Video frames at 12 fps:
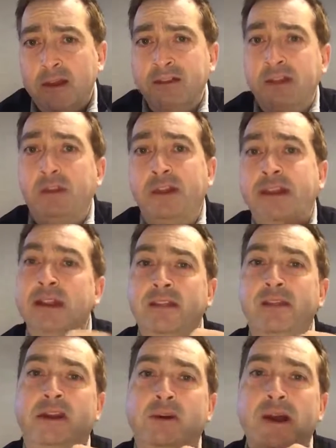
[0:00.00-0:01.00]
So then
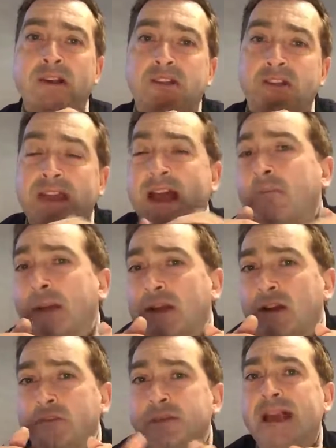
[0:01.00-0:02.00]
the question now
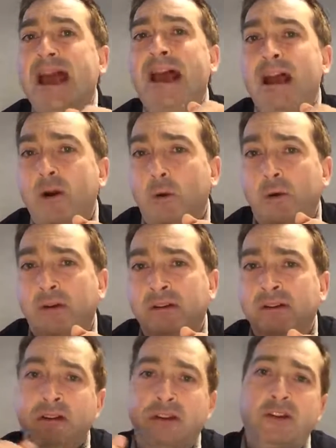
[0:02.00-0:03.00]
becomes, how
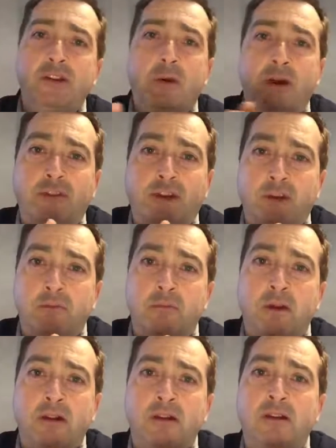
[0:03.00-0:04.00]
do you overcome
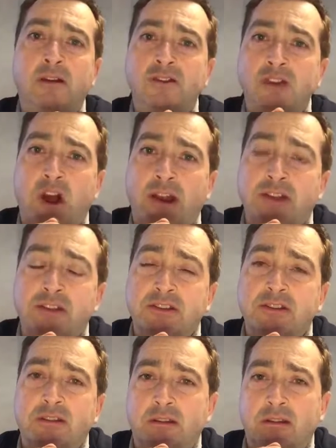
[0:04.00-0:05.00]

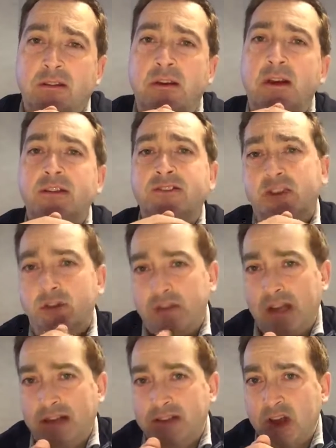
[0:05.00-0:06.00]
shyness and
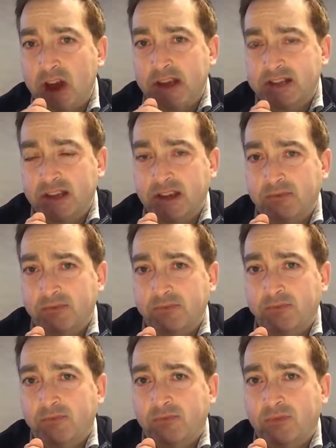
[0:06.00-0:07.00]
social anxiety?
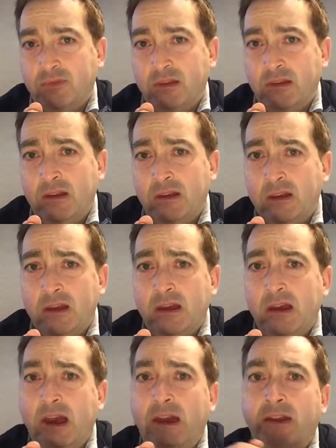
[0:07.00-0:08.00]

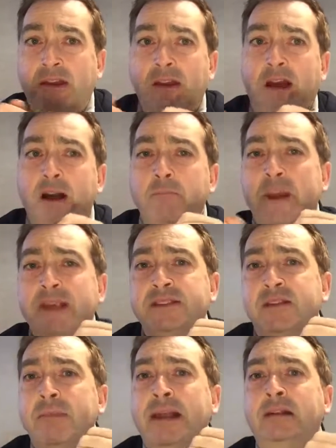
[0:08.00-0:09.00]
And I base
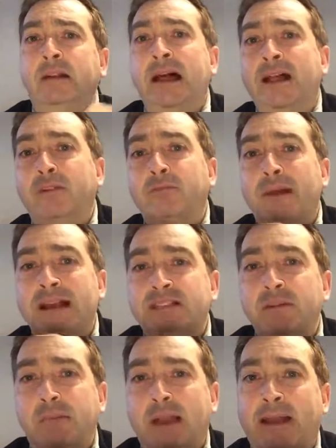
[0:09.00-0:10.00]
the mental health
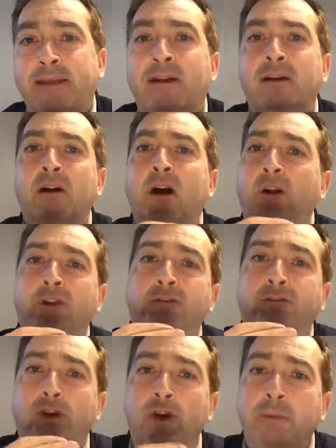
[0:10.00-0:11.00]
master plan on a
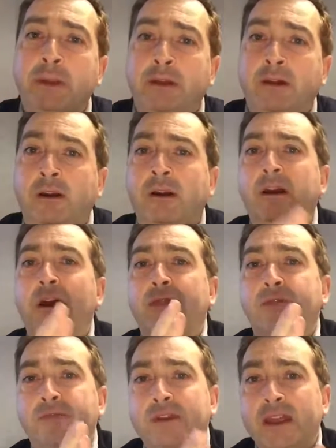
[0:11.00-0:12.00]
formula, a
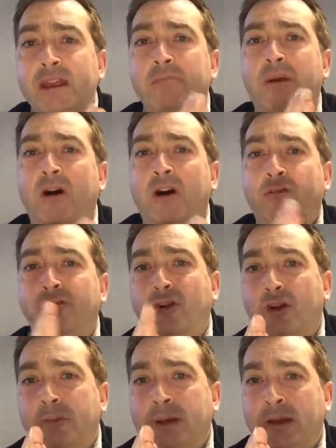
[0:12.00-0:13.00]
3-part
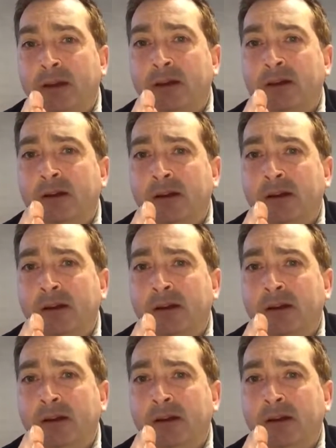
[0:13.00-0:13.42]
formula.